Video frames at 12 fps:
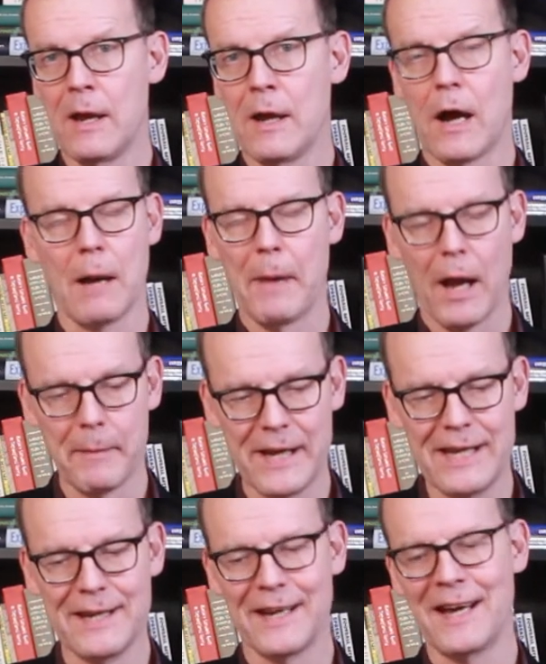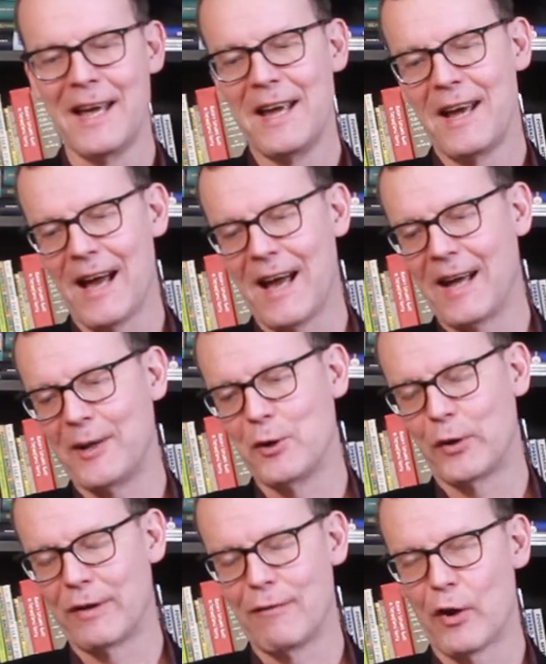
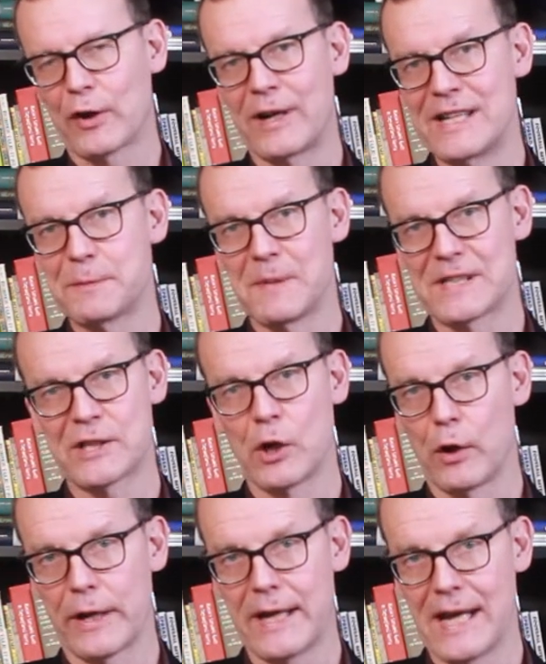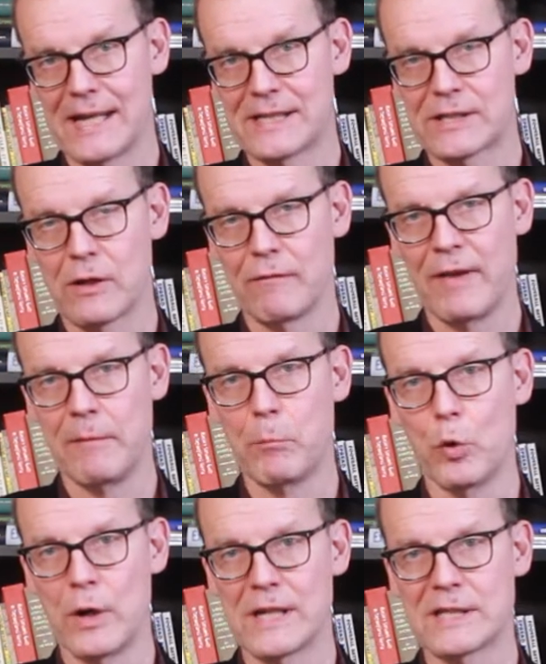During the Christmas holidays when
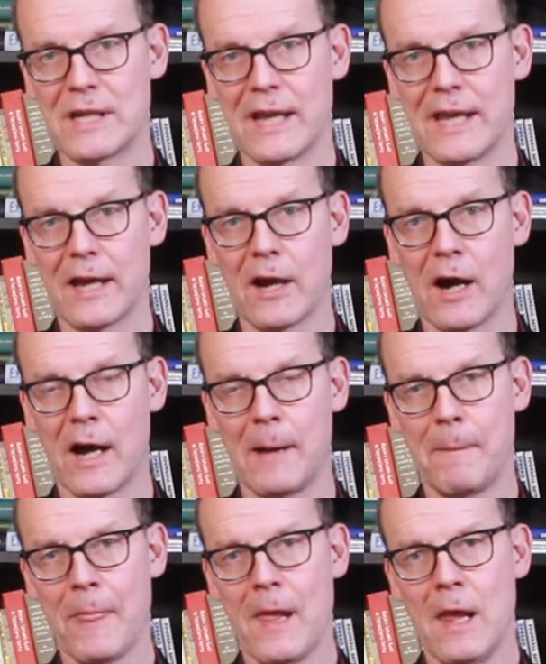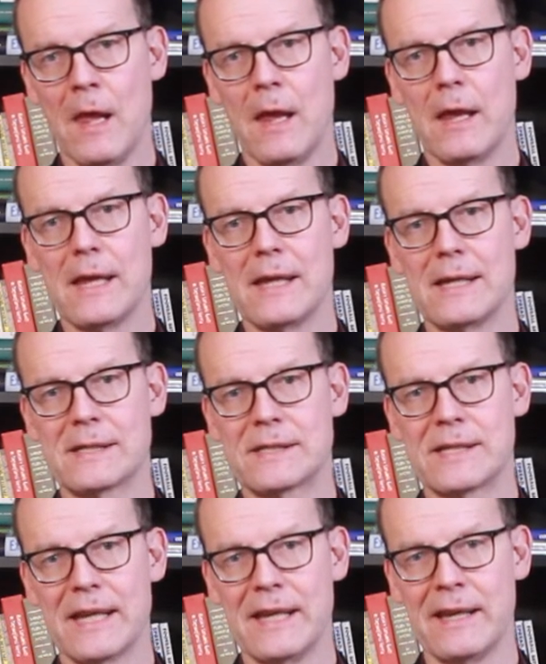Bundesliga
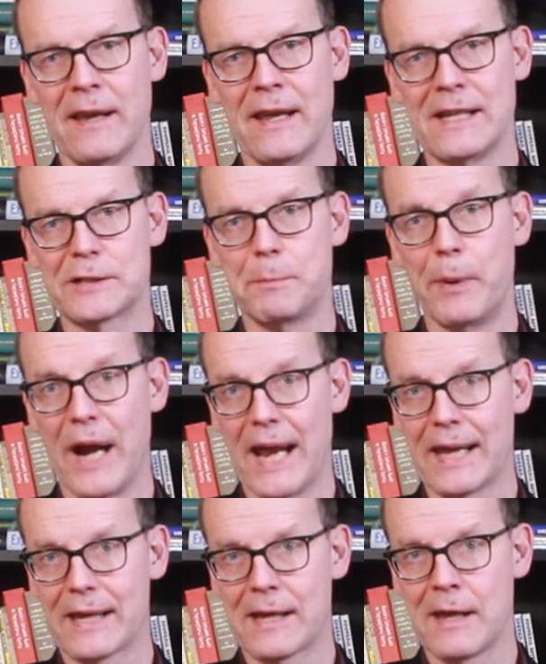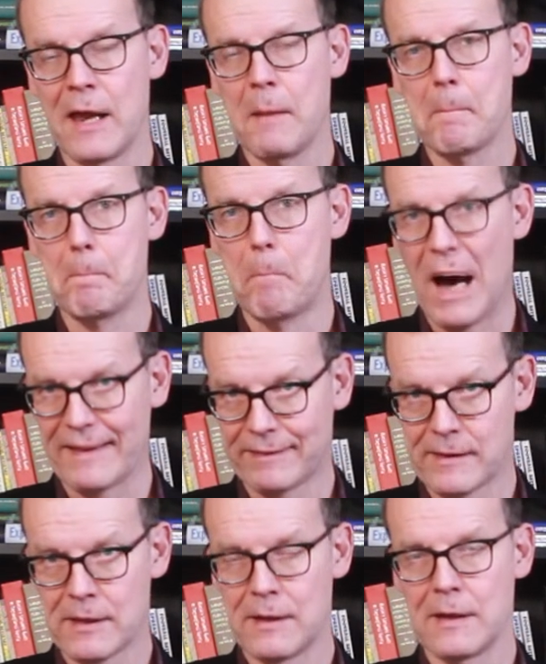is in its break.
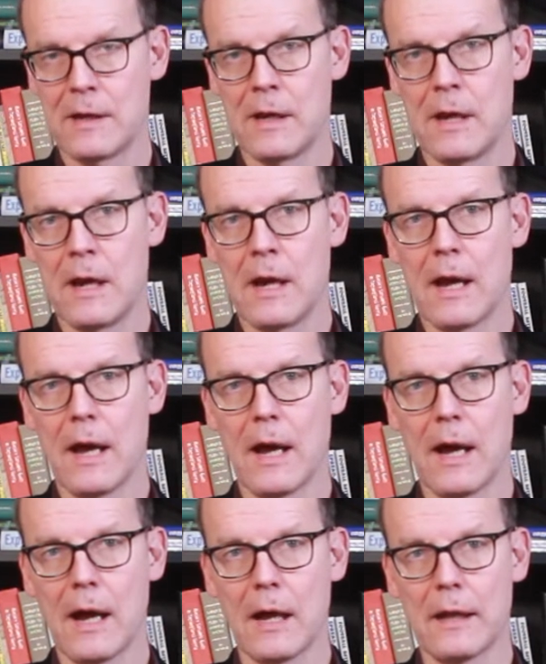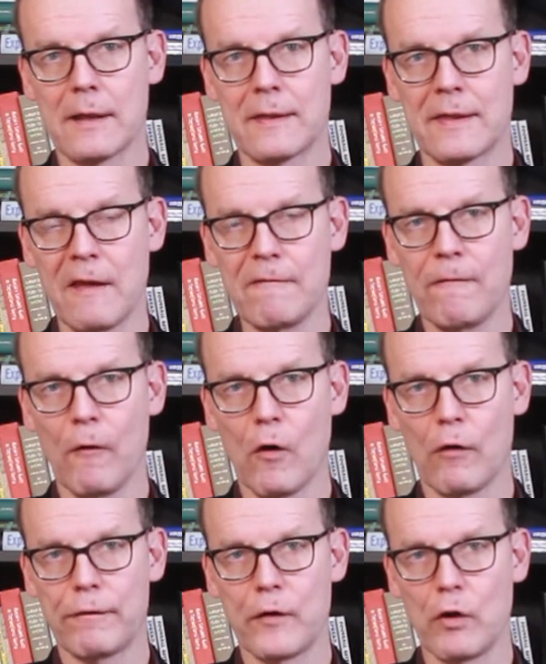But 10th
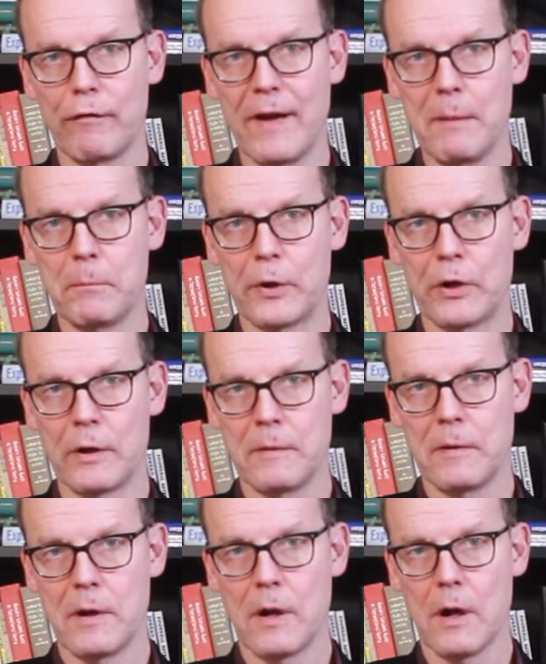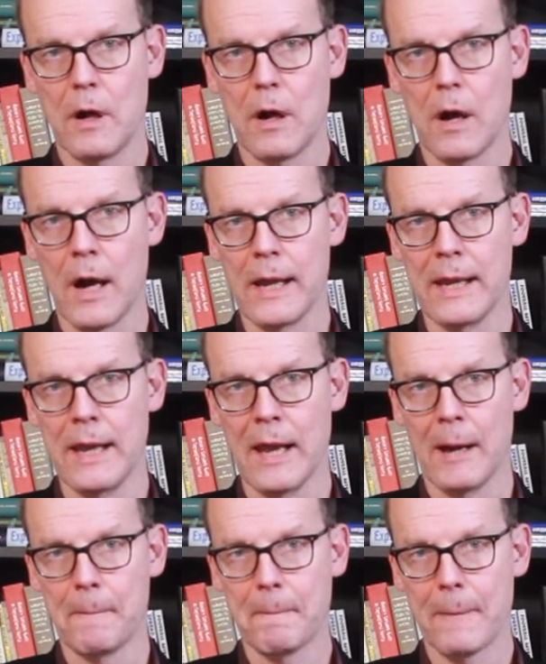of November,
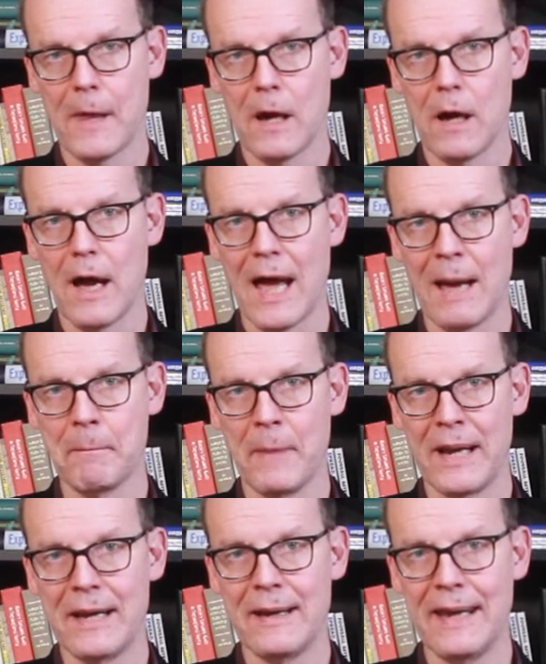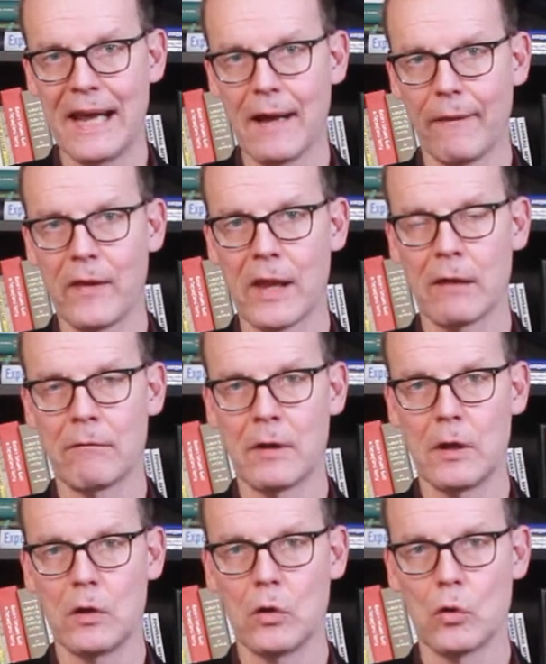I am negative
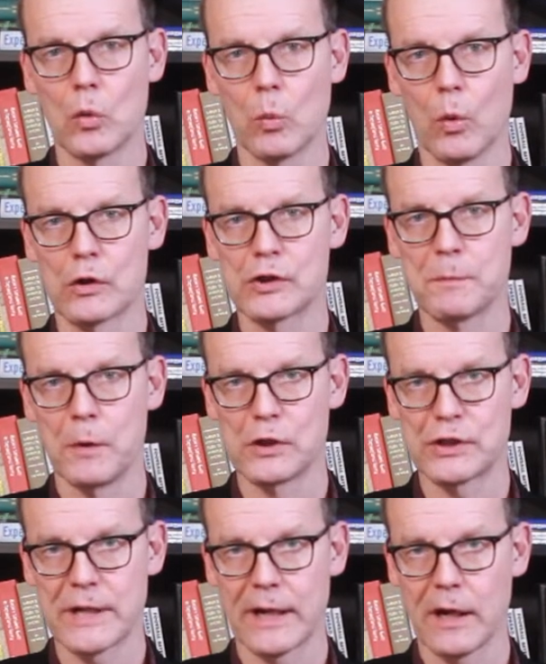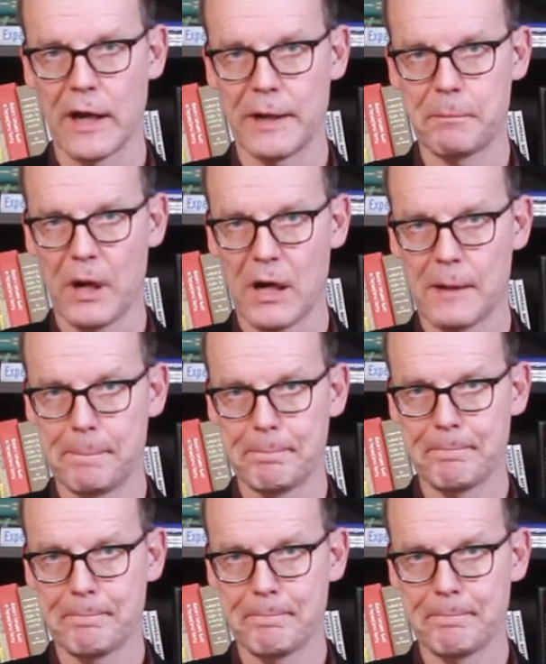towards Mönchengladbach